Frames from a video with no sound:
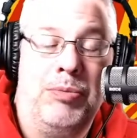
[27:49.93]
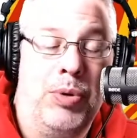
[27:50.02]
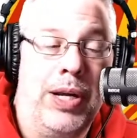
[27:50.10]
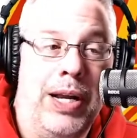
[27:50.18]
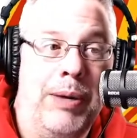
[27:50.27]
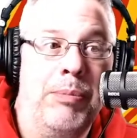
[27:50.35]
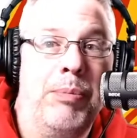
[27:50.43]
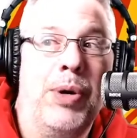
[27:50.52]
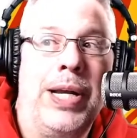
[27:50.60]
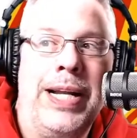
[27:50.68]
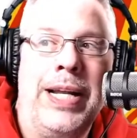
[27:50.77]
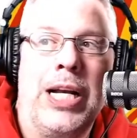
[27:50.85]

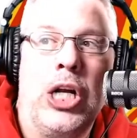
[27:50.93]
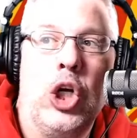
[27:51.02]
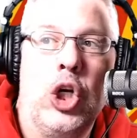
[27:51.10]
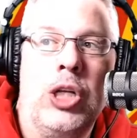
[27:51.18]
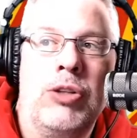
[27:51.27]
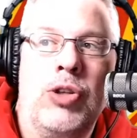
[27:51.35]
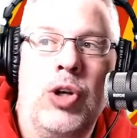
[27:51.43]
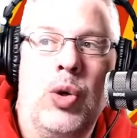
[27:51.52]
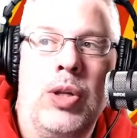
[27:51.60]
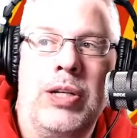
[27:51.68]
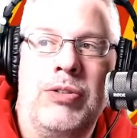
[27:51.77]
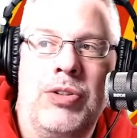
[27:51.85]
bringing a good as
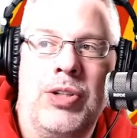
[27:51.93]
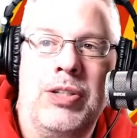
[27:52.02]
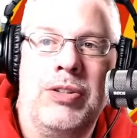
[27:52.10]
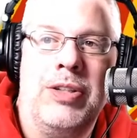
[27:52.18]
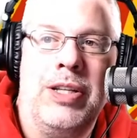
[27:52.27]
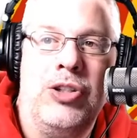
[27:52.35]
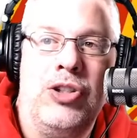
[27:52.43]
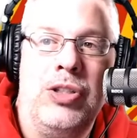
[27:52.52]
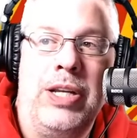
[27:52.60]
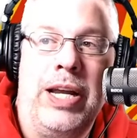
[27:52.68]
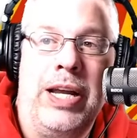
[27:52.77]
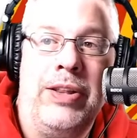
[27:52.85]
goalie as there is in the
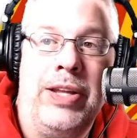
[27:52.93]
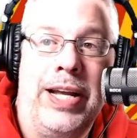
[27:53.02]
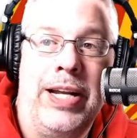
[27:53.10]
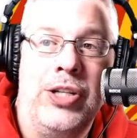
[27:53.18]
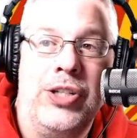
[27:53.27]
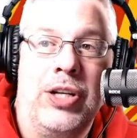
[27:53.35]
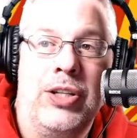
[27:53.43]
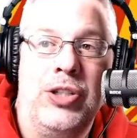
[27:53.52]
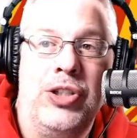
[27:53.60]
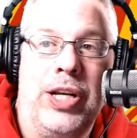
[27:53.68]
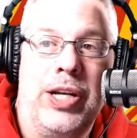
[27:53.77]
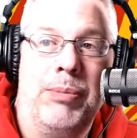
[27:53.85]
NHL in
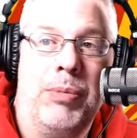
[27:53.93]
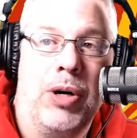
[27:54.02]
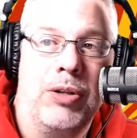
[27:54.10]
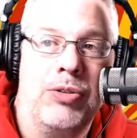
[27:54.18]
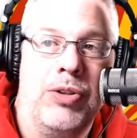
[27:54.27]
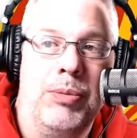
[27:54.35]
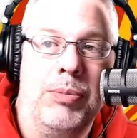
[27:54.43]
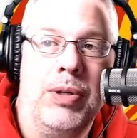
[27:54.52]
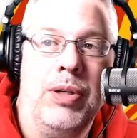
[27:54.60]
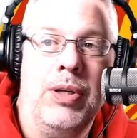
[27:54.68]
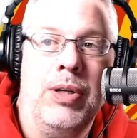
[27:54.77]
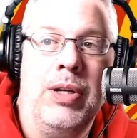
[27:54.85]
Jacob Markstrom,
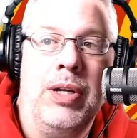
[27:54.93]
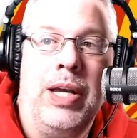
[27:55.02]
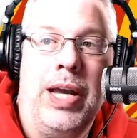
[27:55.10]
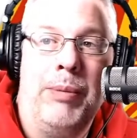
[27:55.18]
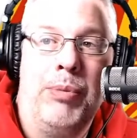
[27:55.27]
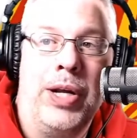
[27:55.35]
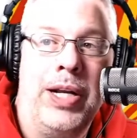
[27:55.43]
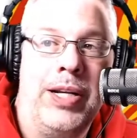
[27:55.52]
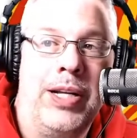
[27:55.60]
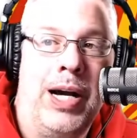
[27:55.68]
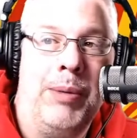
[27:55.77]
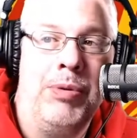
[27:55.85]
and bringing a
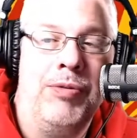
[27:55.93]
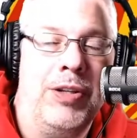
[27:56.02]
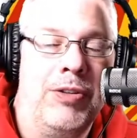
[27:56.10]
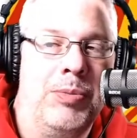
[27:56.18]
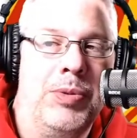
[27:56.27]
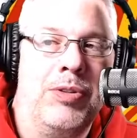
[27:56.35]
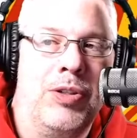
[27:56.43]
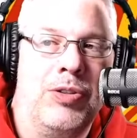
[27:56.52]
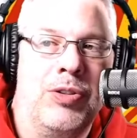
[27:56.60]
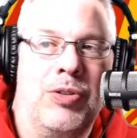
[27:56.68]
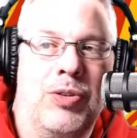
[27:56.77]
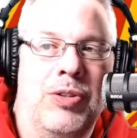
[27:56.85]
top defenseman such
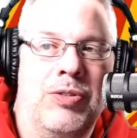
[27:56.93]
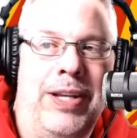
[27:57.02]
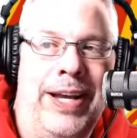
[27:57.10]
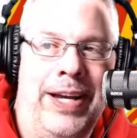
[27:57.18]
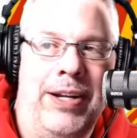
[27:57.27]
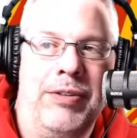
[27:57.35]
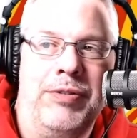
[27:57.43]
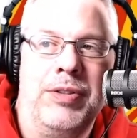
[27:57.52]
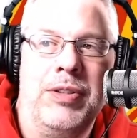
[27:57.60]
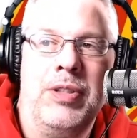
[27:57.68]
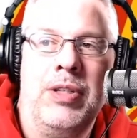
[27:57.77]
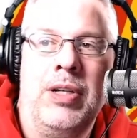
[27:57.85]
as Chris Tanev.
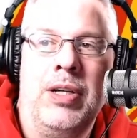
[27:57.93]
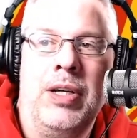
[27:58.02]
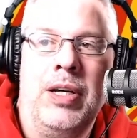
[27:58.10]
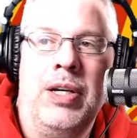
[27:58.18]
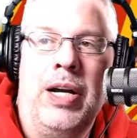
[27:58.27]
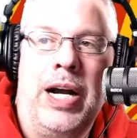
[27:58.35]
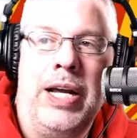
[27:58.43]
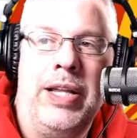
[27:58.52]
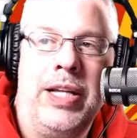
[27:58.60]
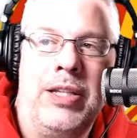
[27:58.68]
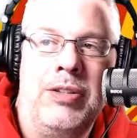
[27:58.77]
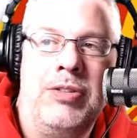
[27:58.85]
I
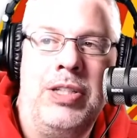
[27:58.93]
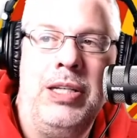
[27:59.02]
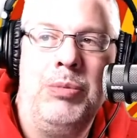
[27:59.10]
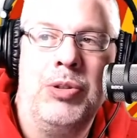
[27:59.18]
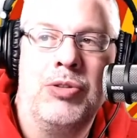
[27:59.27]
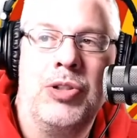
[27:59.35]
think this team is